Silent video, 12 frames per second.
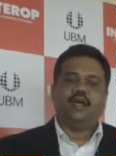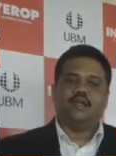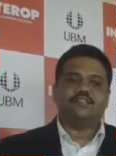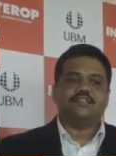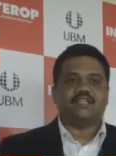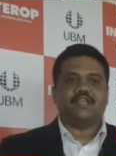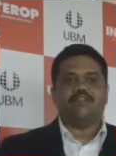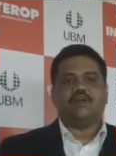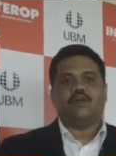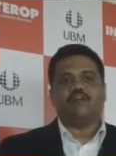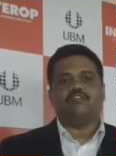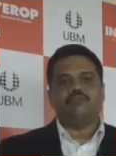This has given a
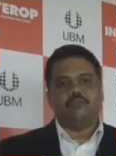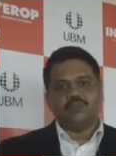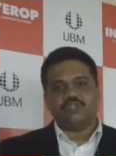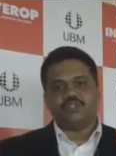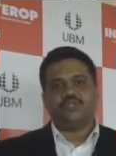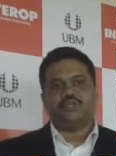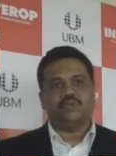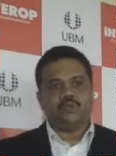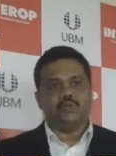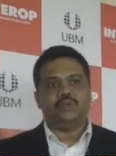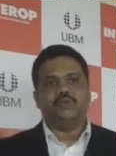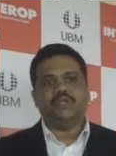lot of boost
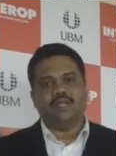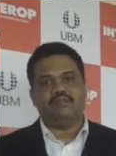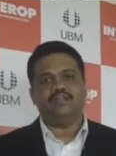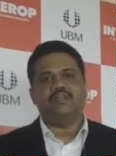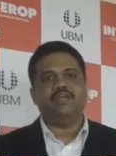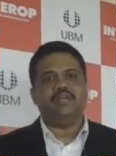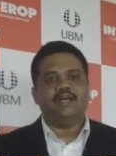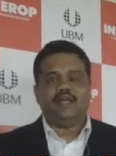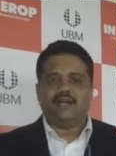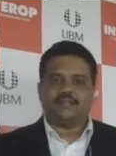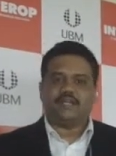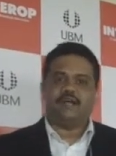to Leviton
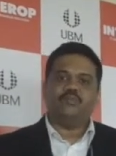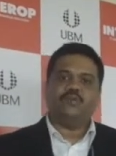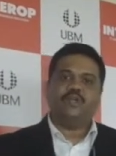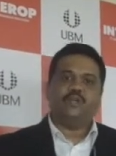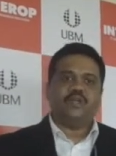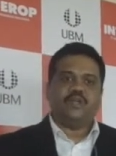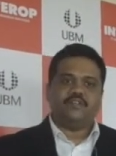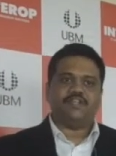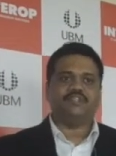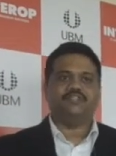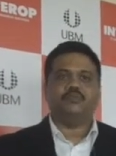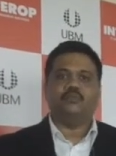as a company to
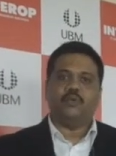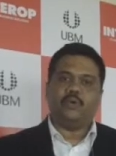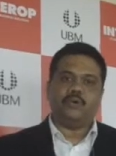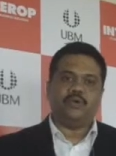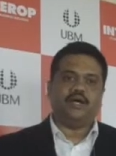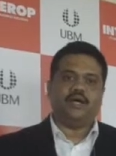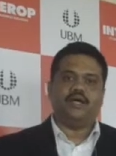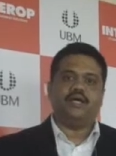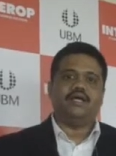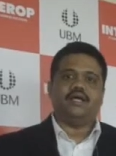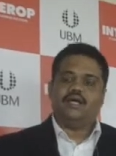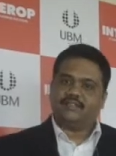invest more
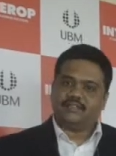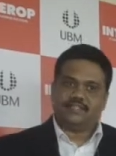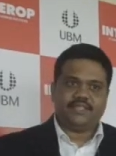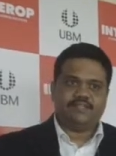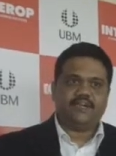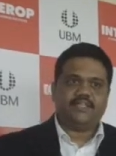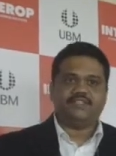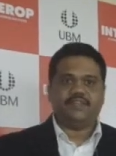in such events.